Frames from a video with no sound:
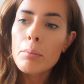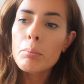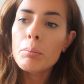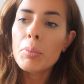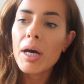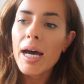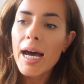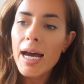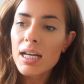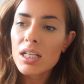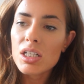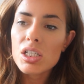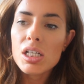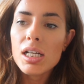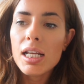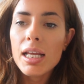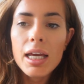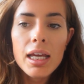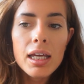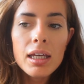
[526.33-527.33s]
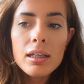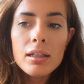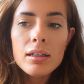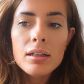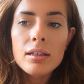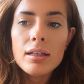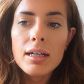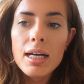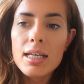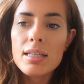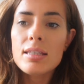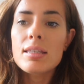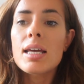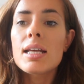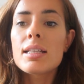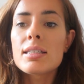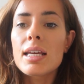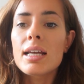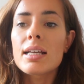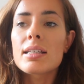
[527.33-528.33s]
But actually,
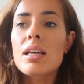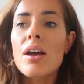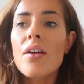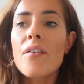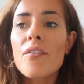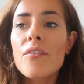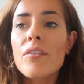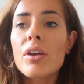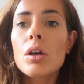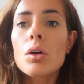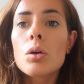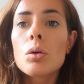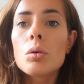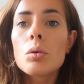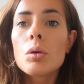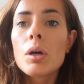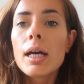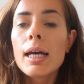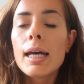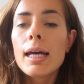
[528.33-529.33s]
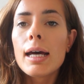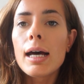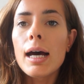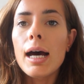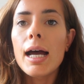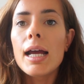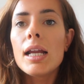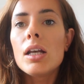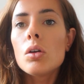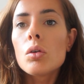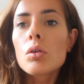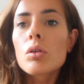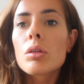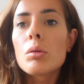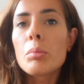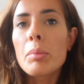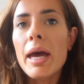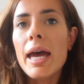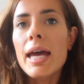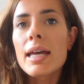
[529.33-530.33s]
aesthetics, I feel I look the
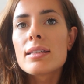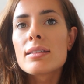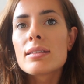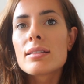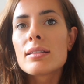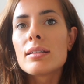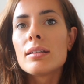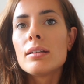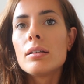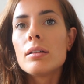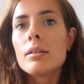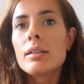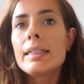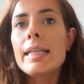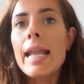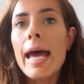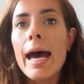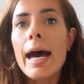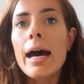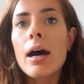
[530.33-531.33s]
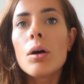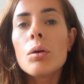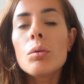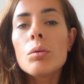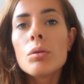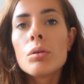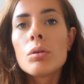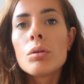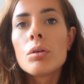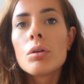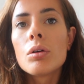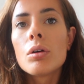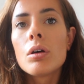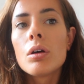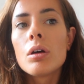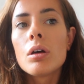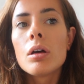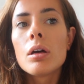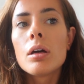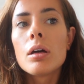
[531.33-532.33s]
best now
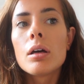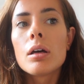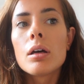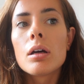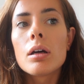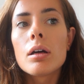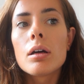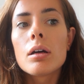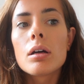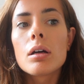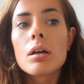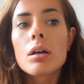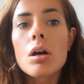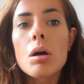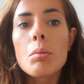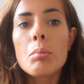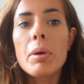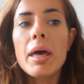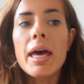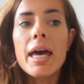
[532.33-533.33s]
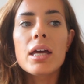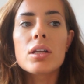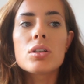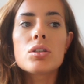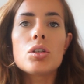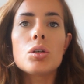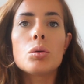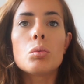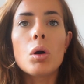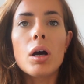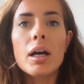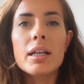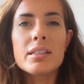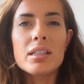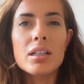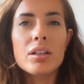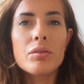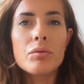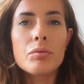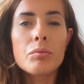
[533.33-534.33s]
compared to what I
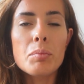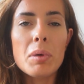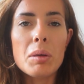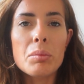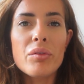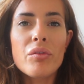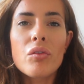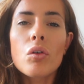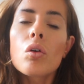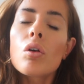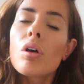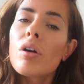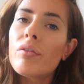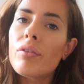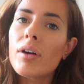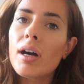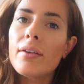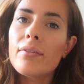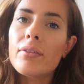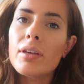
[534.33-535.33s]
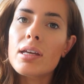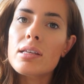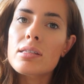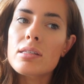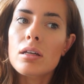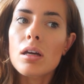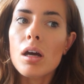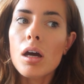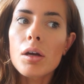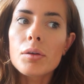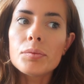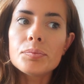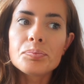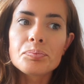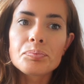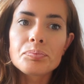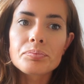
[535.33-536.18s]
did maybe 4 or 5 years ago.